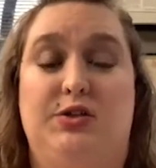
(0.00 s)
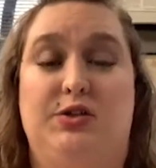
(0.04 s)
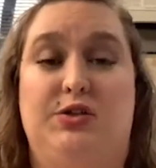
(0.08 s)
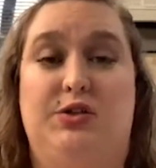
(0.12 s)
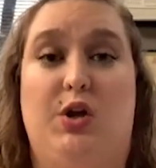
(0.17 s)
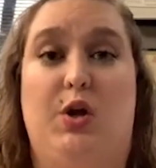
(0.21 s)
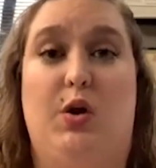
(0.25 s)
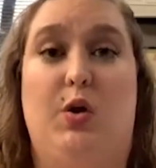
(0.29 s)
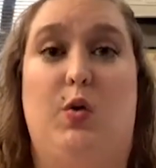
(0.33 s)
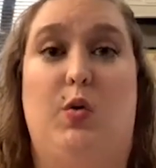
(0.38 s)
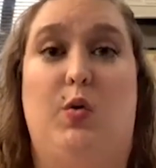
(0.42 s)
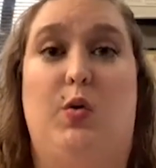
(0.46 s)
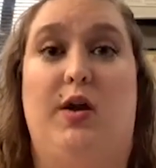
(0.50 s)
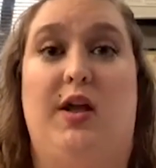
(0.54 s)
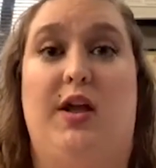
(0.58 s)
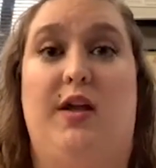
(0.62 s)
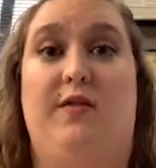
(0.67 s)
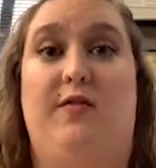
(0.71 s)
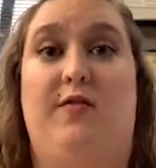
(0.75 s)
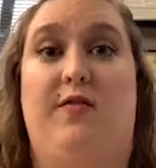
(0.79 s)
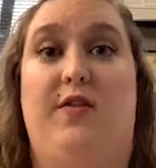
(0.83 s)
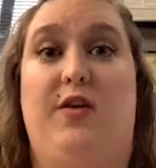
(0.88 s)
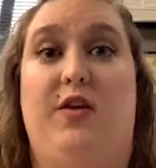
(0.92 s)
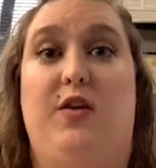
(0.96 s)
So
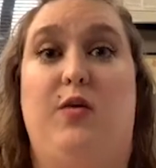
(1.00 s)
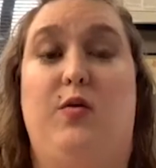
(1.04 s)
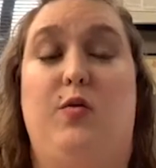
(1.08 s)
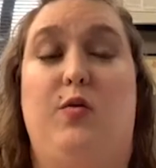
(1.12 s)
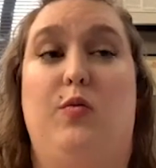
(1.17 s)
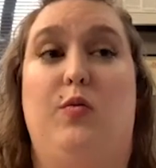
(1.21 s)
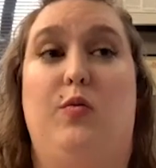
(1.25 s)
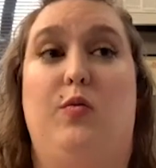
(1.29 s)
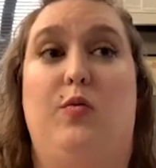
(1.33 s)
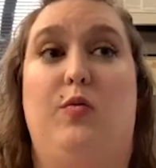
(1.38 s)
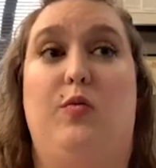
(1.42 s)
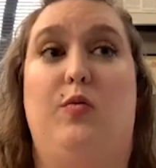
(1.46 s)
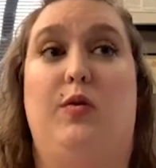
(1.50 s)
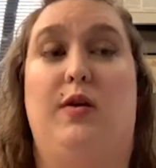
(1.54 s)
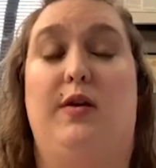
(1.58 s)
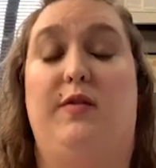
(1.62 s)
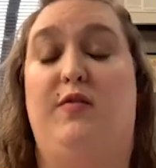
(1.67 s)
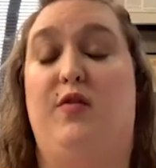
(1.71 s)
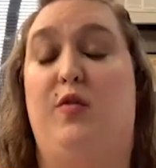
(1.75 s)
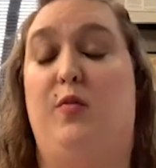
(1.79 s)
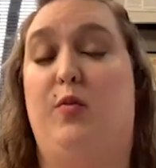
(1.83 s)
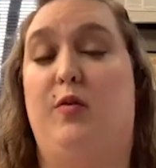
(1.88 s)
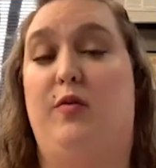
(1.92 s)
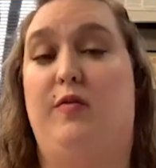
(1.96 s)
if
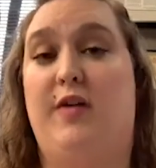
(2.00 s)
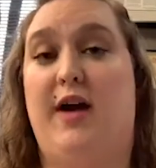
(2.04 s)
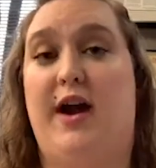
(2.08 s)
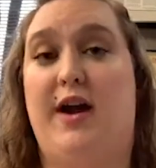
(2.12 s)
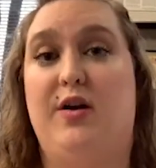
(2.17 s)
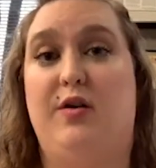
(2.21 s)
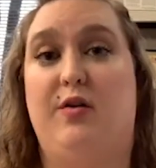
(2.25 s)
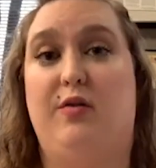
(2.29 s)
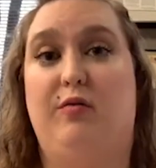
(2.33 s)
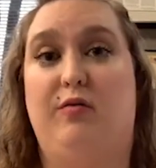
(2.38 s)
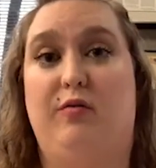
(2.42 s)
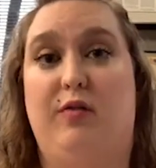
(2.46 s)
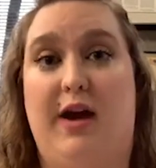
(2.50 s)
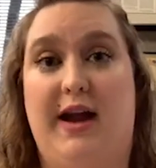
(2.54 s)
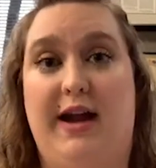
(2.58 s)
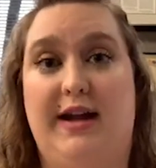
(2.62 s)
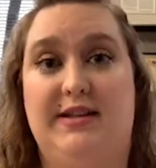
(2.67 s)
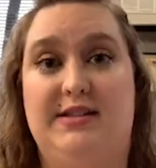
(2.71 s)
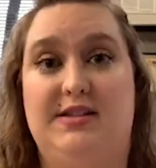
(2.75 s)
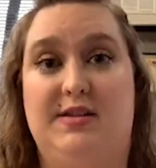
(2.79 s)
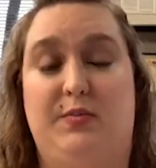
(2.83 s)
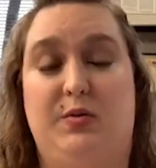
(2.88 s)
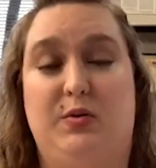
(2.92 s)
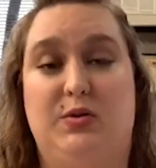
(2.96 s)
your provider
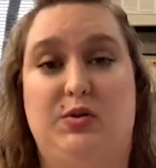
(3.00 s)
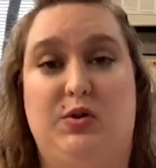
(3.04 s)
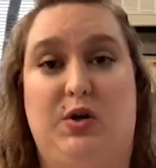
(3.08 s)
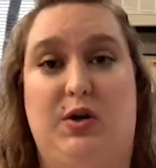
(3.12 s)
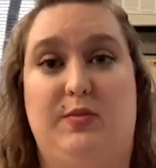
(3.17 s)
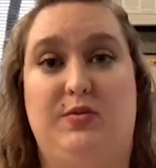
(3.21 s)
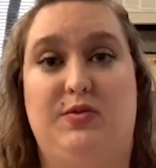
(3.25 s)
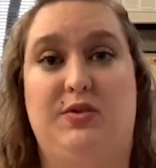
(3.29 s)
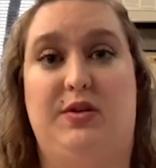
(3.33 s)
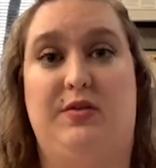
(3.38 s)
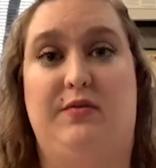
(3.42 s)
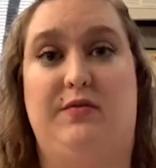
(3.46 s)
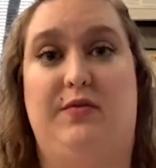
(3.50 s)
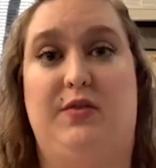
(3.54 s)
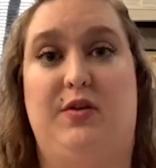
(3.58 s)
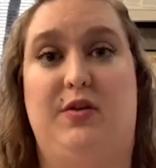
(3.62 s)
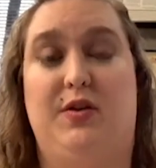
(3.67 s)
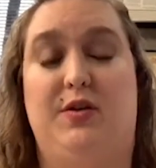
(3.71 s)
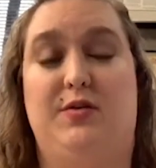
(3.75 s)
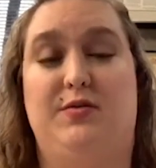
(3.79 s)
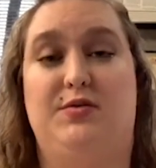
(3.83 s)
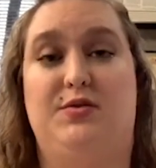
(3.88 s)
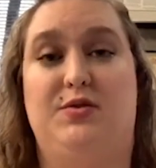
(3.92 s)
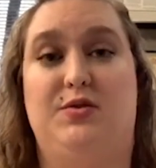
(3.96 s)
writes a prescription for
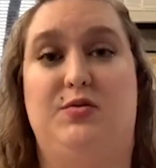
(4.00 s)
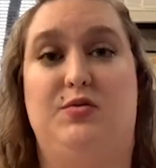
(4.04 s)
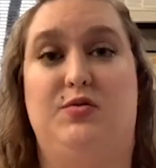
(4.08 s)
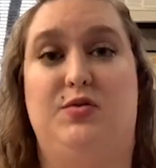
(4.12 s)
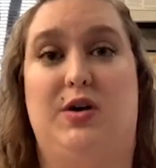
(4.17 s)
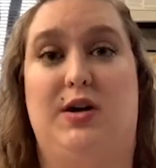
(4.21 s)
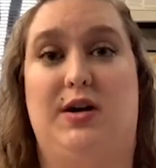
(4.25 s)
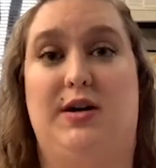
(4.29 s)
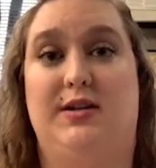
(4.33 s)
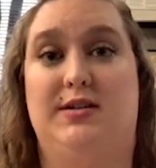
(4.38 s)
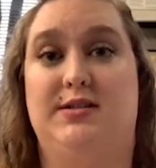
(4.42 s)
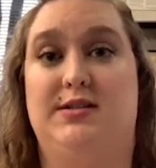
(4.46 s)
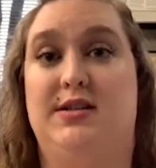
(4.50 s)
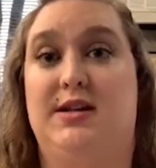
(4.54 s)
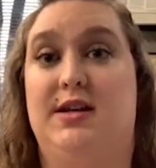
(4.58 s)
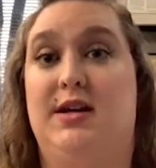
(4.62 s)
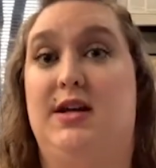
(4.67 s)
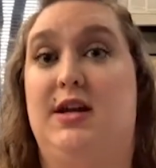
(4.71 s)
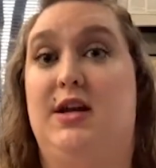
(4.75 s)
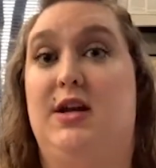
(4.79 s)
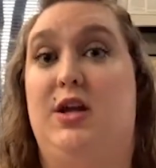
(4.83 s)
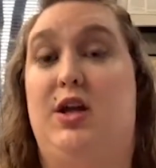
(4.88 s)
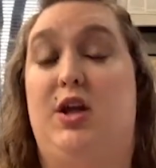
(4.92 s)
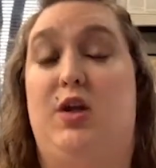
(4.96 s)
those new drugs,
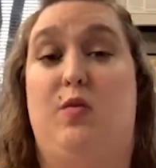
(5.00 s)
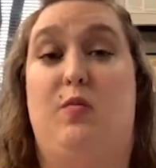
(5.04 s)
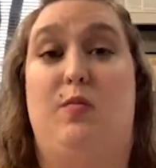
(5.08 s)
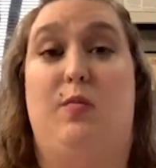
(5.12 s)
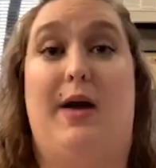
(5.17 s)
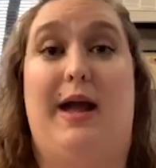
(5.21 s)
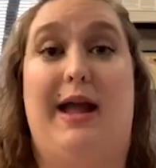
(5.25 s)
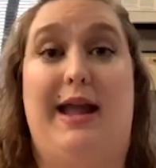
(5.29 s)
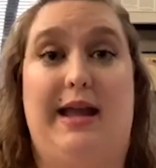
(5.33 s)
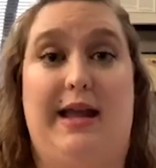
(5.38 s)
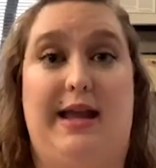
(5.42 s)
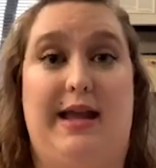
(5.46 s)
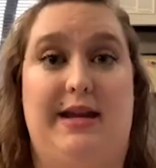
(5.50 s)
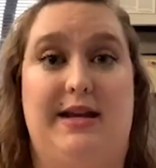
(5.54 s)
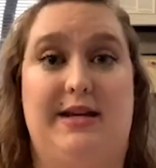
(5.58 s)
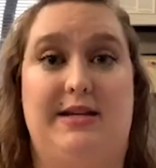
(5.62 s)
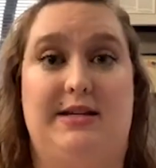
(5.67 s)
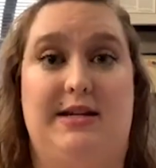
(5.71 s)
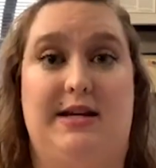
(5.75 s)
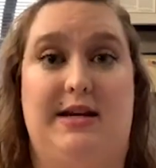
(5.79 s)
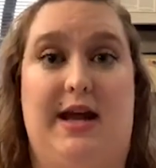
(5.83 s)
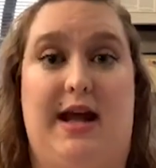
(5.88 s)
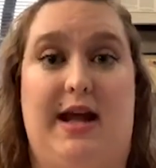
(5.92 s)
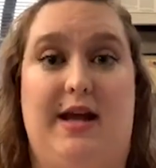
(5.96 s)
you might get a
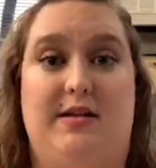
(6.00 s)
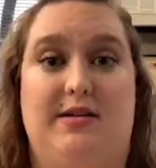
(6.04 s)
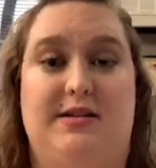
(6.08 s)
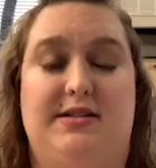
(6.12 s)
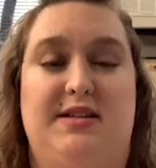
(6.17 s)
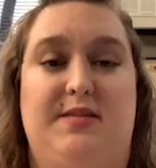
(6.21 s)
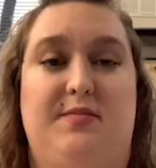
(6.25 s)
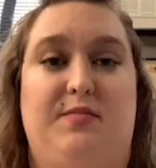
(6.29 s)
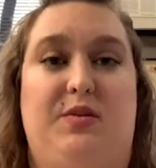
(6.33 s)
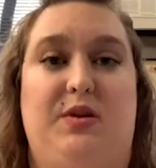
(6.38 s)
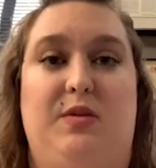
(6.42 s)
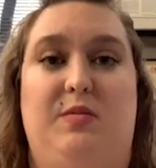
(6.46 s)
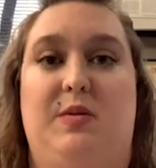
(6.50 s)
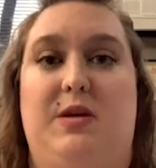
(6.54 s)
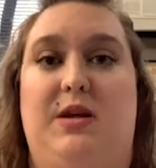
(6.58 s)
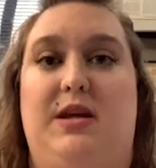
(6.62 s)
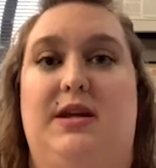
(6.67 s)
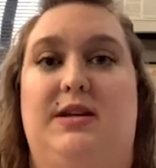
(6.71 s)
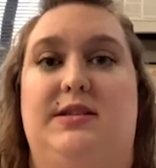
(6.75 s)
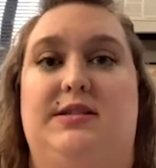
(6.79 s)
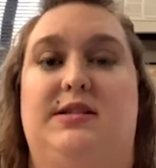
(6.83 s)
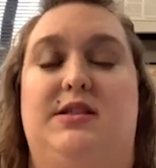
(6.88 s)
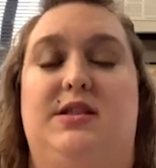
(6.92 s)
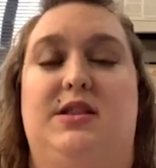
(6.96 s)
denial simply
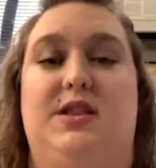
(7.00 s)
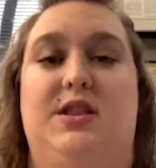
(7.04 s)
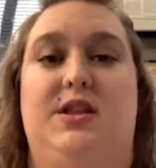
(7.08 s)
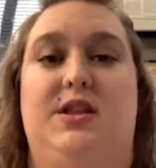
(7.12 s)
because